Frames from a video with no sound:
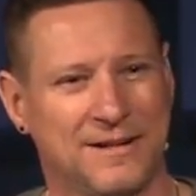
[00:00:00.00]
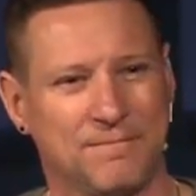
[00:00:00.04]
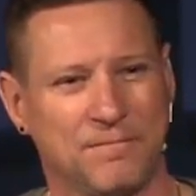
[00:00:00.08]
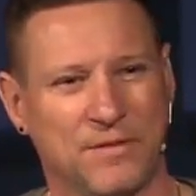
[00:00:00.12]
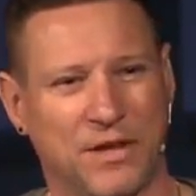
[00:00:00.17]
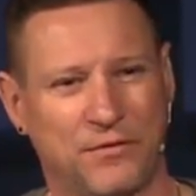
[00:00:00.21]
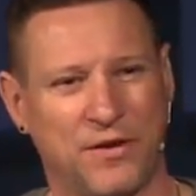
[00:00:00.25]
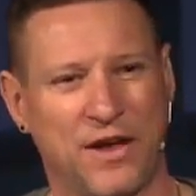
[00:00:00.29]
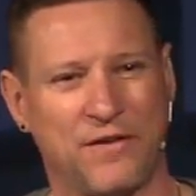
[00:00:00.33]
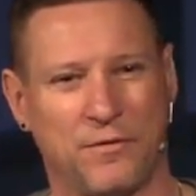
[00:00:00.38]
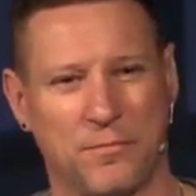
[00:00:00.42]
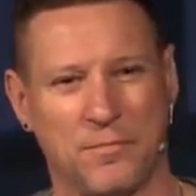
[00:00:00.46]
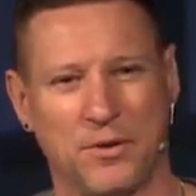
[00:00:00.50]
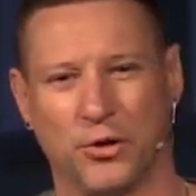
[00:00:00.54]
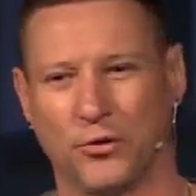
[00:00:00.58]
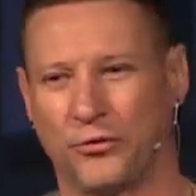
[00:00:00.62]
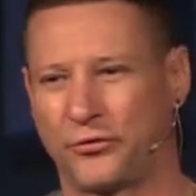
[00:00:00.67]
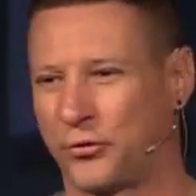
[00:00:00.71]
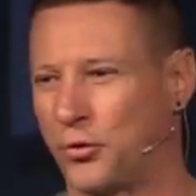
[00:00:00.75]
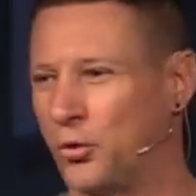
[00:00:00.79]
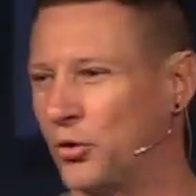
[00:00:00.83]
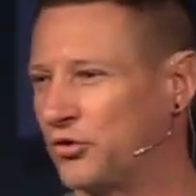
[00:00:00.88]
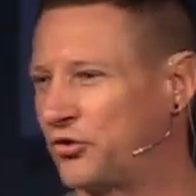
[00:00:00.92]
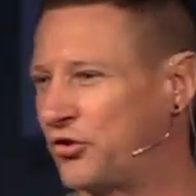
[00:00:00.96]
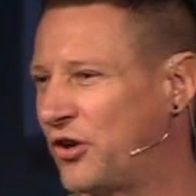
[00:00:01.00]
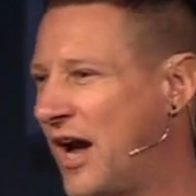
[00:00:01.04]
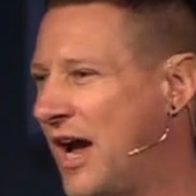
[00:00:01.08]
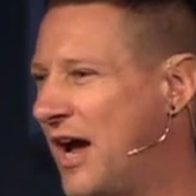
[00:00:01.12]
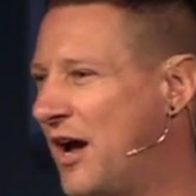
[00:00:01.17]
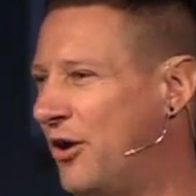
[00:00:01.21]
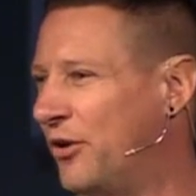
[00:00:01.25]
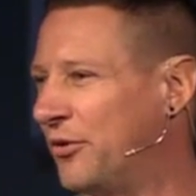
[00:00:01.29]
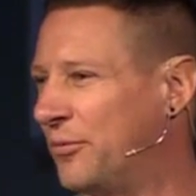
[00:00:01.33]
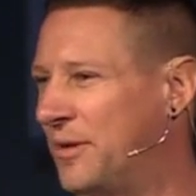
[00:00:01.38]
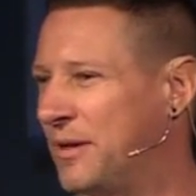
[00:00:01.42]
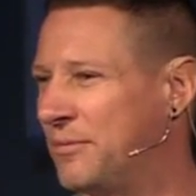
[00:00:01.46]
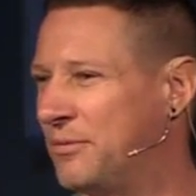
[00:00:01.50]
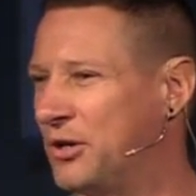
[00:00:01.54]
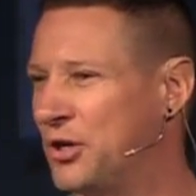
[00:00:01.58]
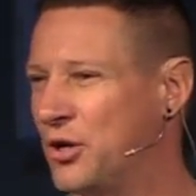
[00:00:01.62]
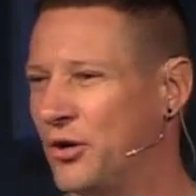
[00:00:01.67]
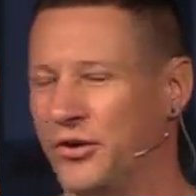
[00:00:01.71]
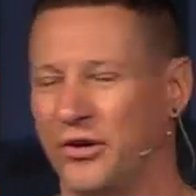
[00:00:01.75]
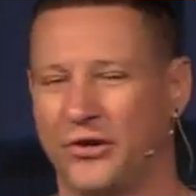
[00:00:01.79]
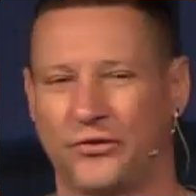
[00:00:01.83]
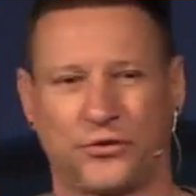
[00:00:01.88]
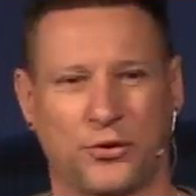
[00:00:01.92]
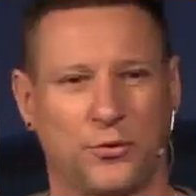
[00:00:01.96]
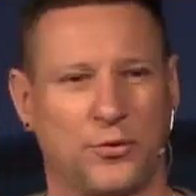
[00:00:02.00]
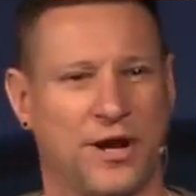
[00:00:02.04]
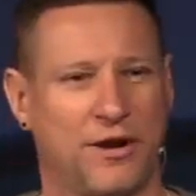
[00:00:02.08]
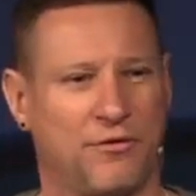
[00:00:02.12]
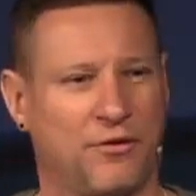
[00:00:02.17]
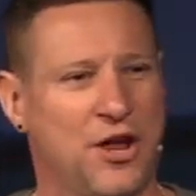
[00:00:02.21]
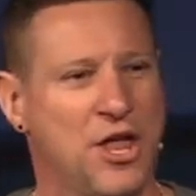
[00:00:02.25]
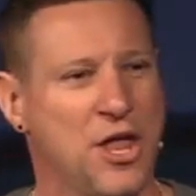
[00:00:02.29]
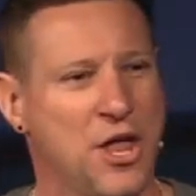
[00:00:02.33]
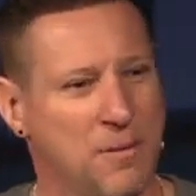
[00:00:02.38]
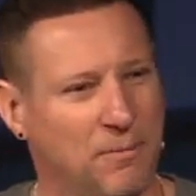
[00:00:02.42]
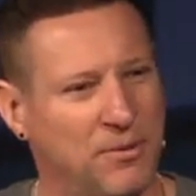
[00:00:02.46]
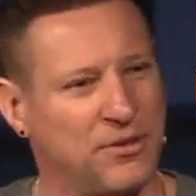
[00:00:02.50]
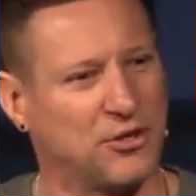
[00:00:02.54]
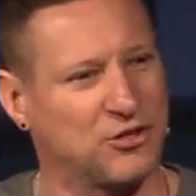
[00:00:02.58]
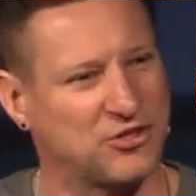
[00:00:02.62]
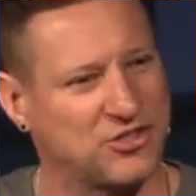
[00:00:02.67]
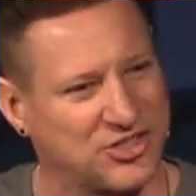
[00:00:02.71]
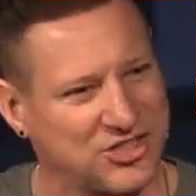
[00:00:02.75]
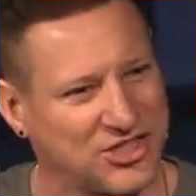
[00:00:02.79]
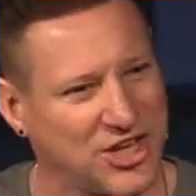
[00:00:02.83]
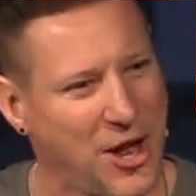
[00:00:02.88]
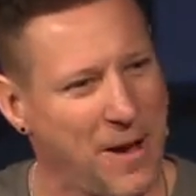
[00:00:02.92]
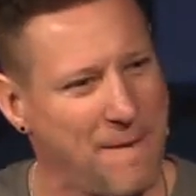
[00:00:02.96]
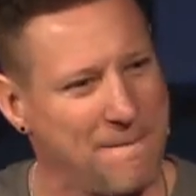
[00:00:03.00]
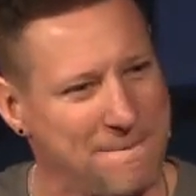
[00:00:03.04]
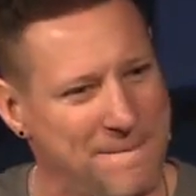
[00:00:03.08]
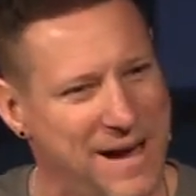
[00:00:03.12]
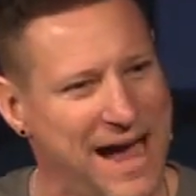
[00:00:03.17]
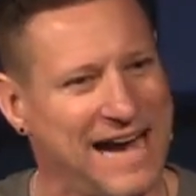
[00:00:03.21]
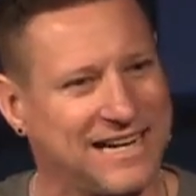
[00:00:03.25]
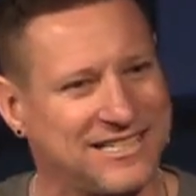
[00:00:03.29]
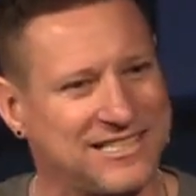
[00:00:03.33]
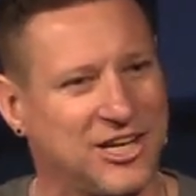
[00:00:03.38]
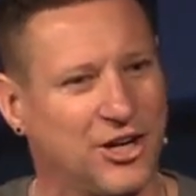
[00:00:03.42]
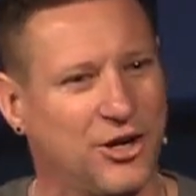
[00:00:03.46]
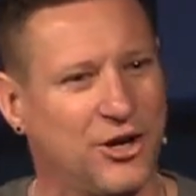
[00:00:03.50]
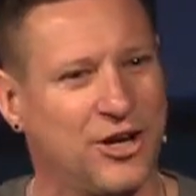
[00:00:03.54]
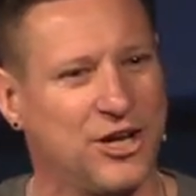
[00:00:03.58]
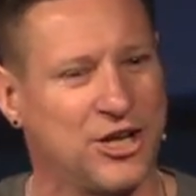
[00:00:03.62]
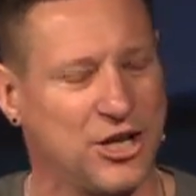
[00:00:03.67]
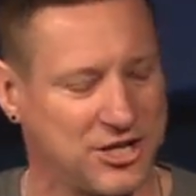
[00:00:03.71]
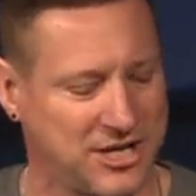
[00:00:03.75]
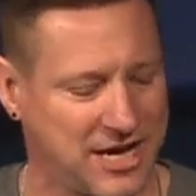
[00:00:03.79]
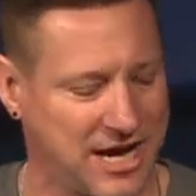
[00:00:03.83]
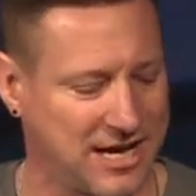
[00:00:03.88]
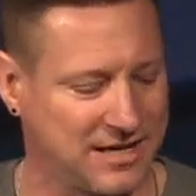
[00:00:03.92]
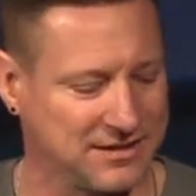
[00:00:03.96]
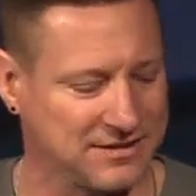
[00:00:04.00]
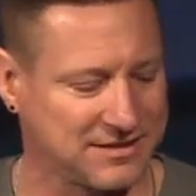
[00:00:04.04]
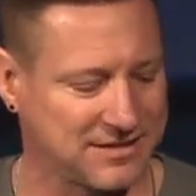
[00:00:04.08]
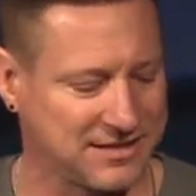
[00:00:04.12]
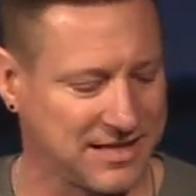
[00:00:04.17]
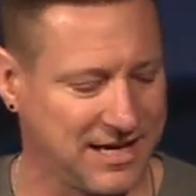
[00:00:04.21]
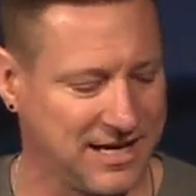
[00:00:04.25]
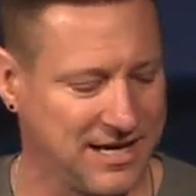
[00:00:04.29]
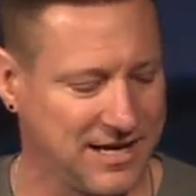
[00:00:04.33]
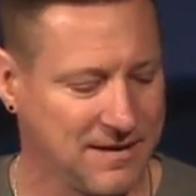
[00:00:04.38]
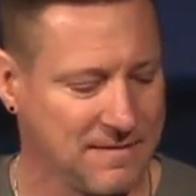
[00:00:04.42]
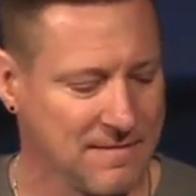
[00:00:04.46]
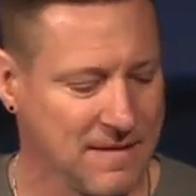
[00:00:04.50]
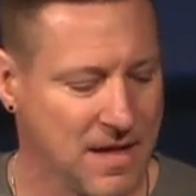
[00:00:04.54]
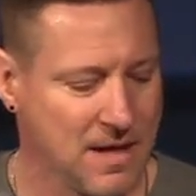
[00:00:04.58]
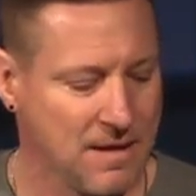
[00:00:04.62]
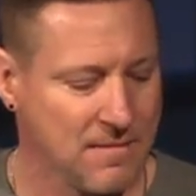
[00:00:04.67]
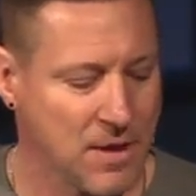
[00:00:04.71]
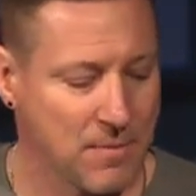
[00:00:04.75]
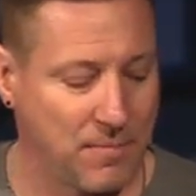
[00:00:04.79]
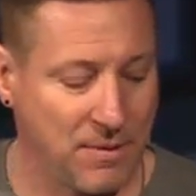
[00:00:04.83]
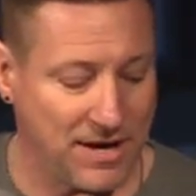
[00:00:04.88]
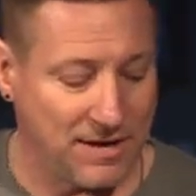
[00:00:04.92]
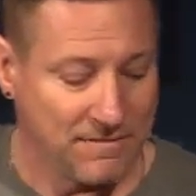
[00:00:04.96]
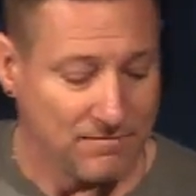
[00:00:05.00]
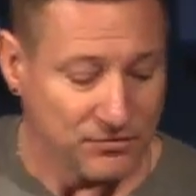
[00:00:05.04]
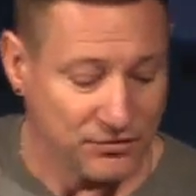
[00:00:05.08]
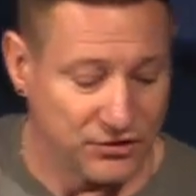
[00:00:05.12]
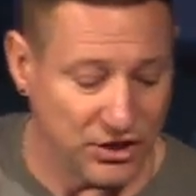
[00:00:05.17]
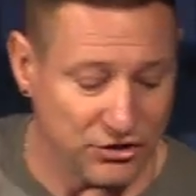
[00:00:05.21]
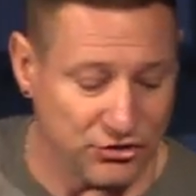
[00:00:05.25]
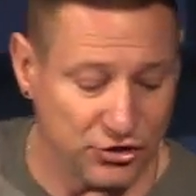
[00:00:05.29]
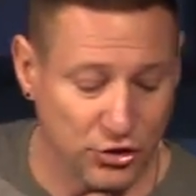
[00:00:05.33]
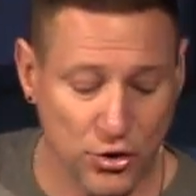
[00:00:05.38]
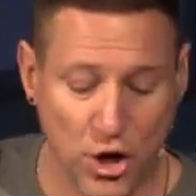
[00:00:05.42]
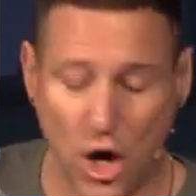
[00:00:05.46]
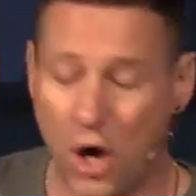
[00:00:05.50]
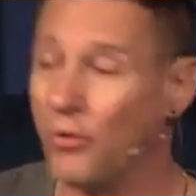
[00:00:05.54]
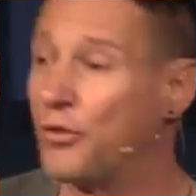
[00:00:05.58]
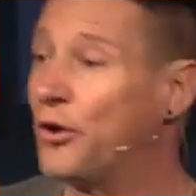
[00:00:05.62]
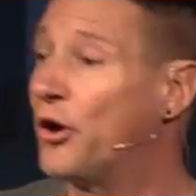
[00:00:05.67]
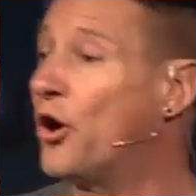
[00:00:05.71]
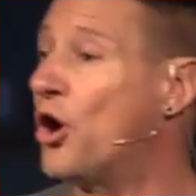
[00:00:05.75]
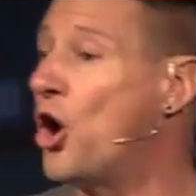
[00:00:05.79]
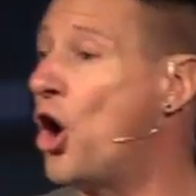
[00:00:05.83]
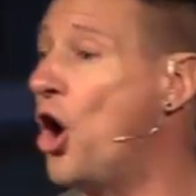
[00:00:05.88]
If you have a middle school child, maybe you know this or whatever. But there's some bacteria you can see. But did you know there are